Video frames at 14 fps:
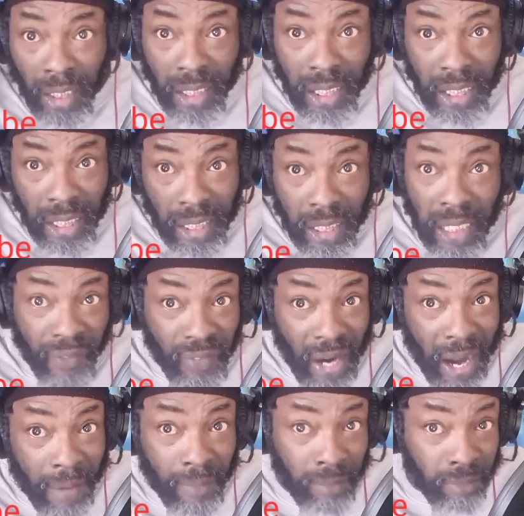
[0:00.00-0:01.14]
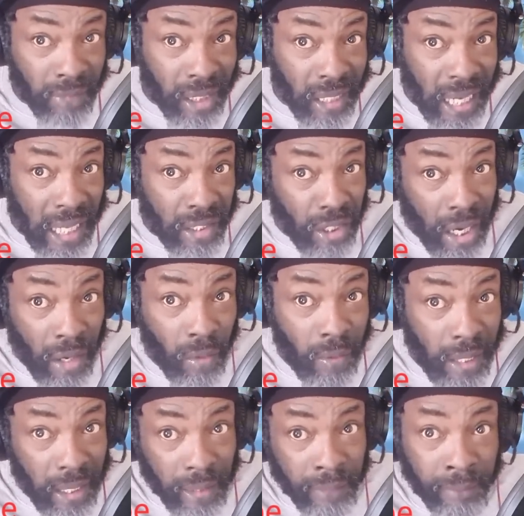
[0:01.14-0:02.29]
You know, see, it have happened the natural
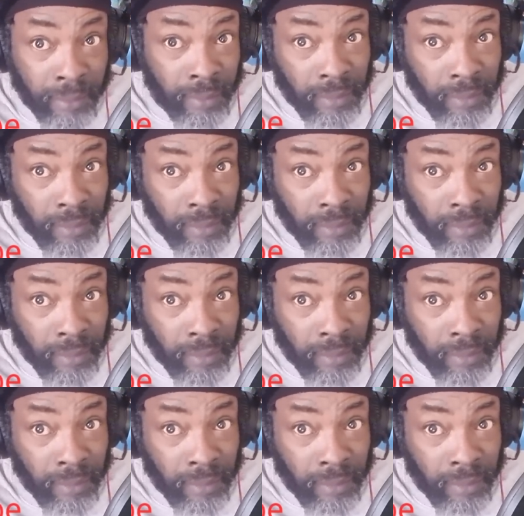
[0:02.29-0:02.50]
way.